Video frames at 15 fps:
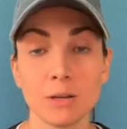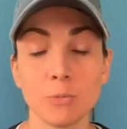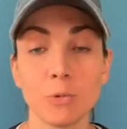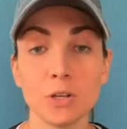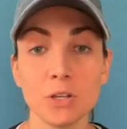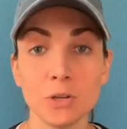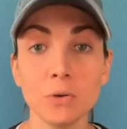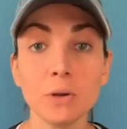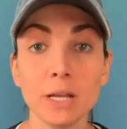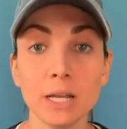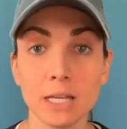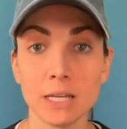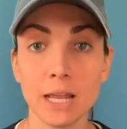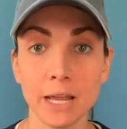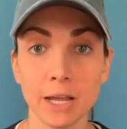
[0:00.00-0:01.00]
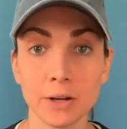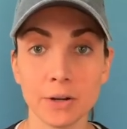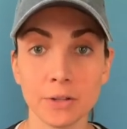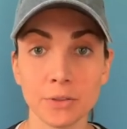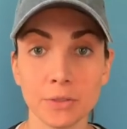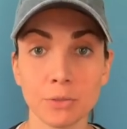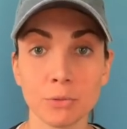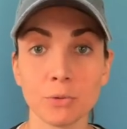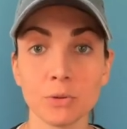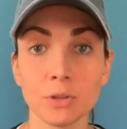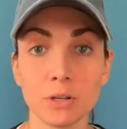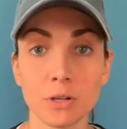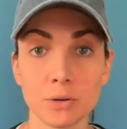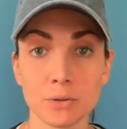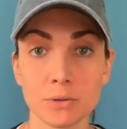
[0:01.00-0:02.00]
When you inhale through the
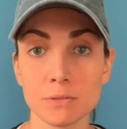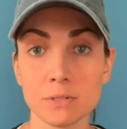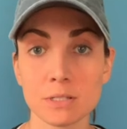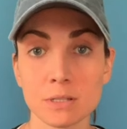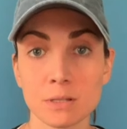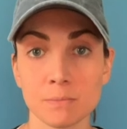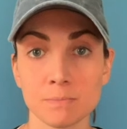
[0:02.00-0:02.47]
nose